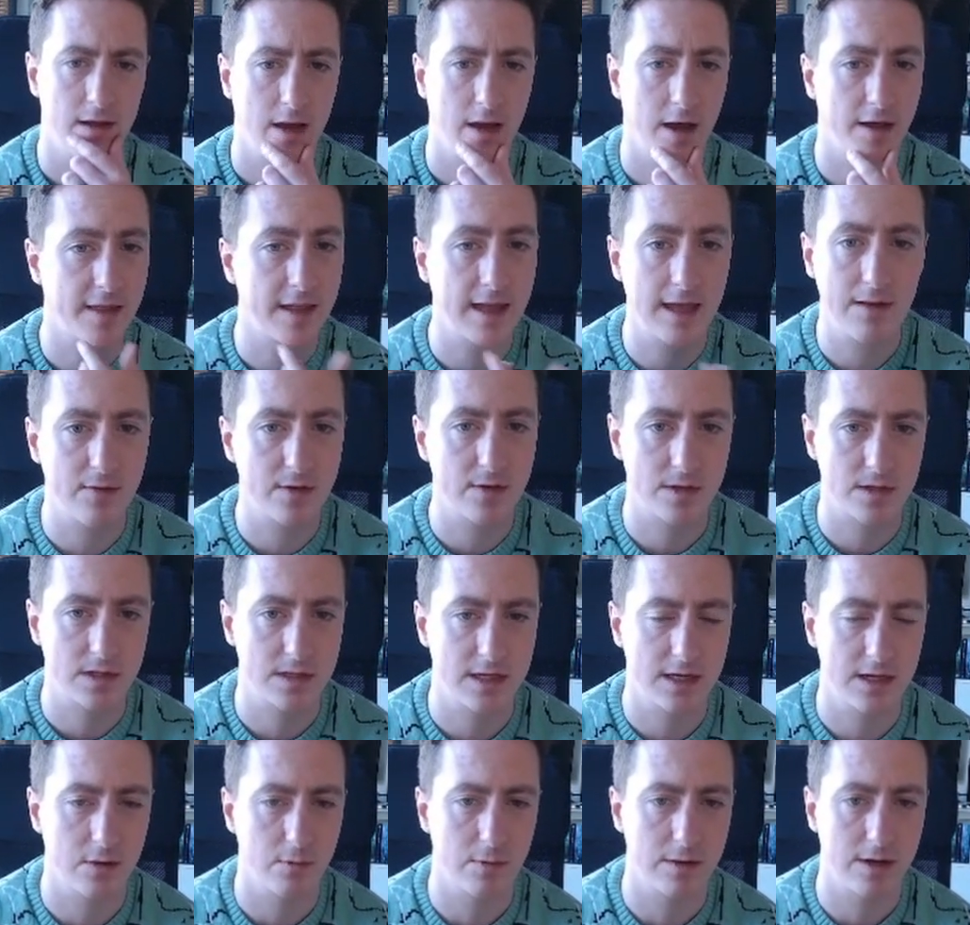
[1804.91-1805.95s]
I think even
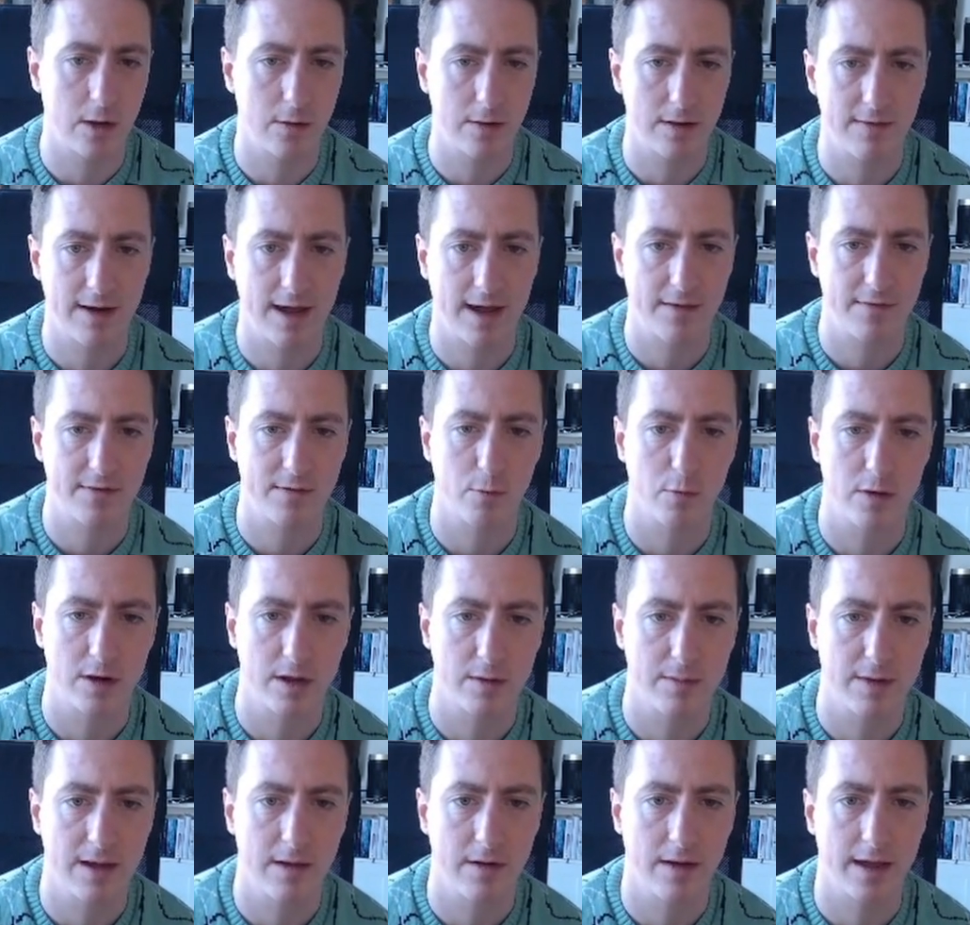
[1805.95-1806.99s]
still we don't even have to worry
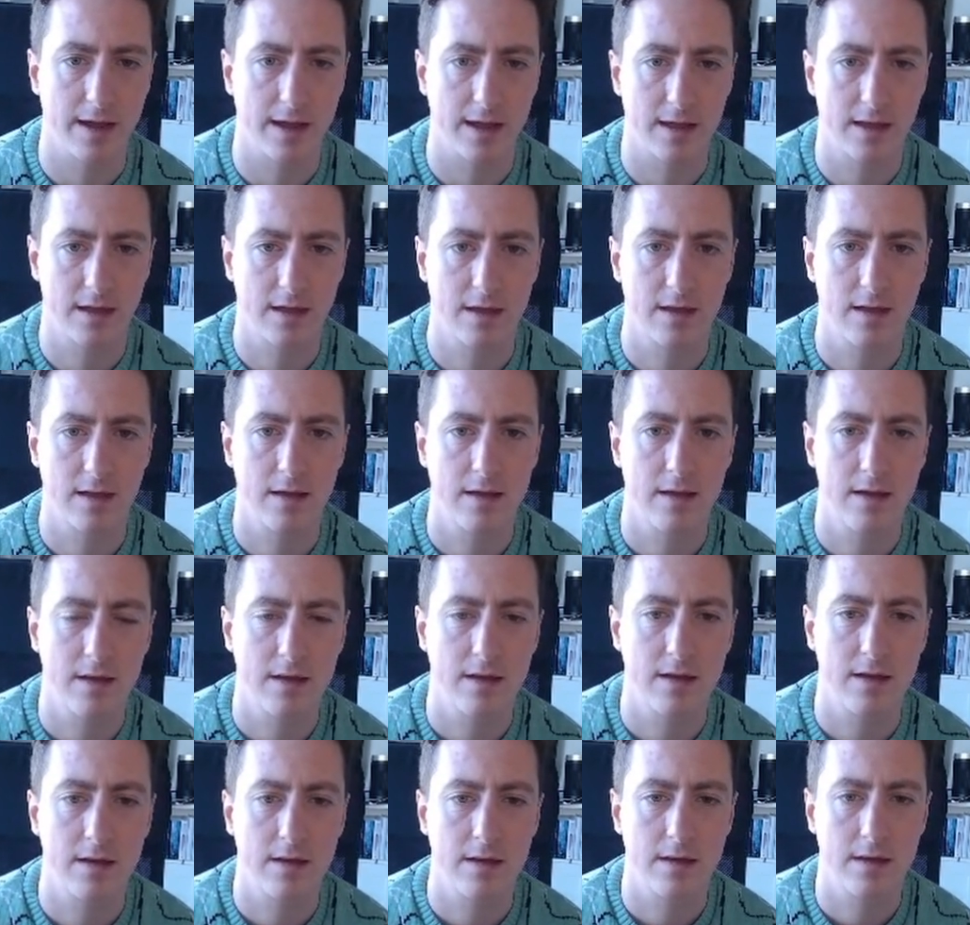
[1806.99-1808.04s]
about like
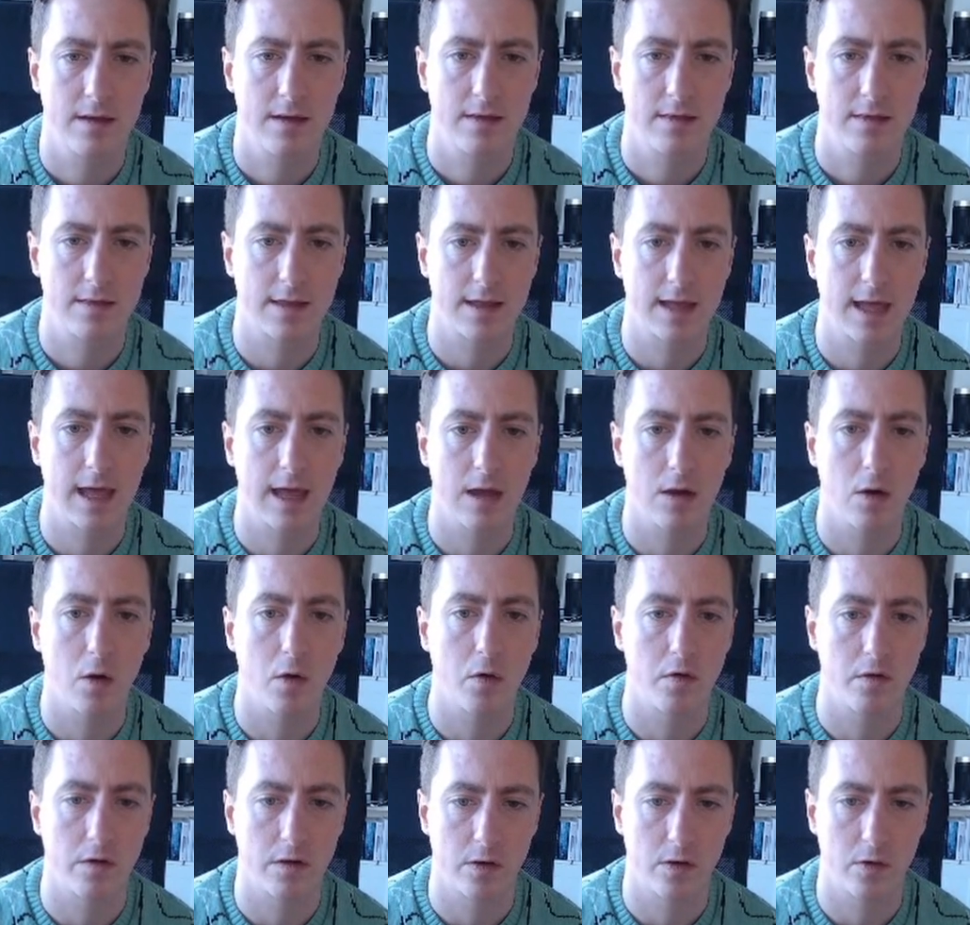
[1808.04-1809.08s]
the king
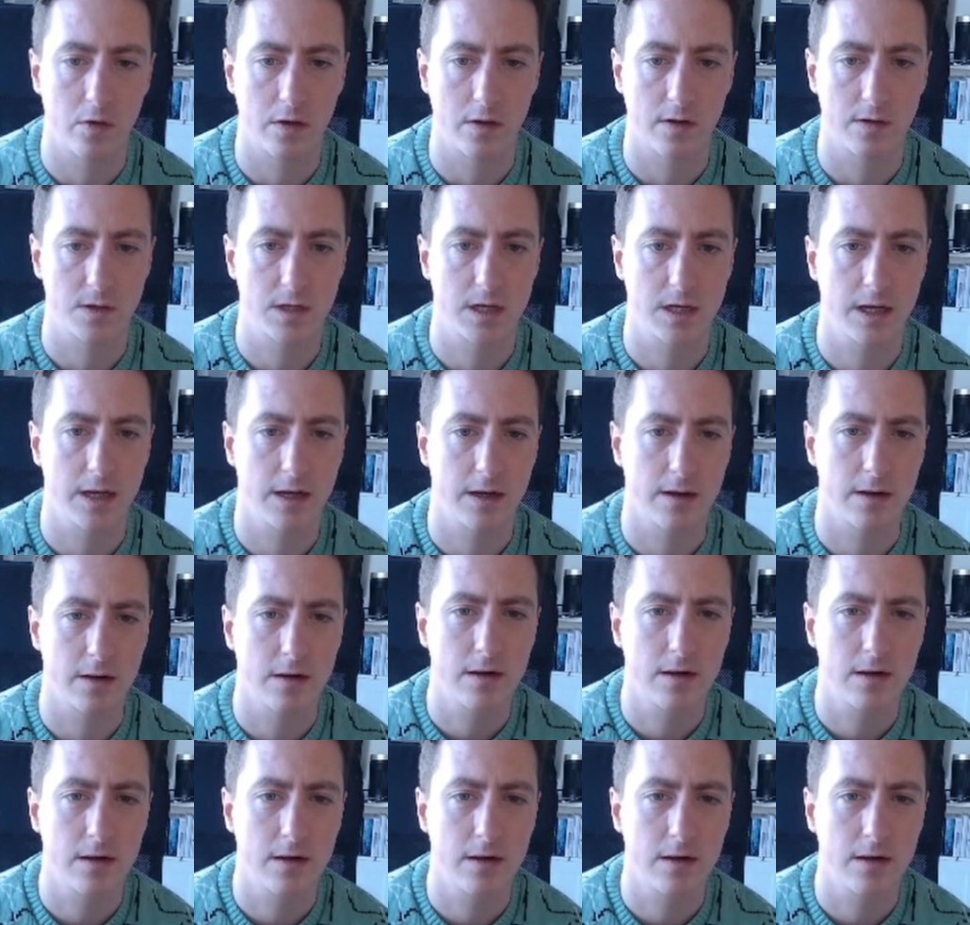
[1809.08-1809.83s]
undercutting us here.